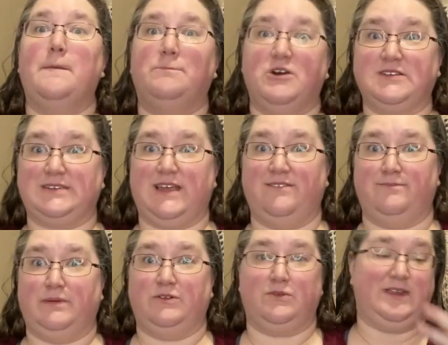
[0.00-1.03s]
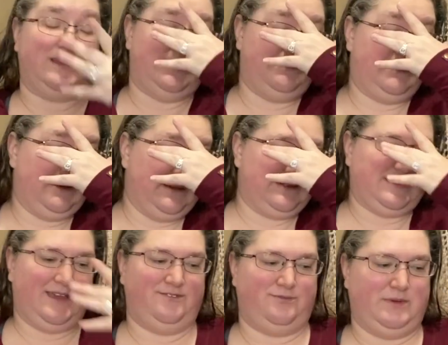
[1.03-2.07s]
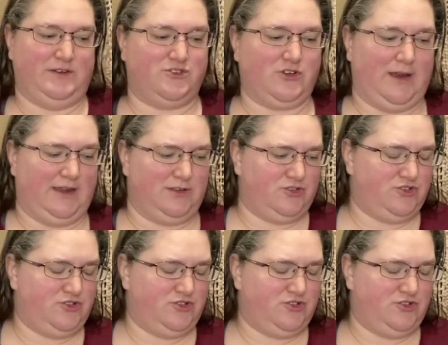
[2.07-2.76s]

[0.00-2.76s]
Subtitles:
books I've been reading because I've been trying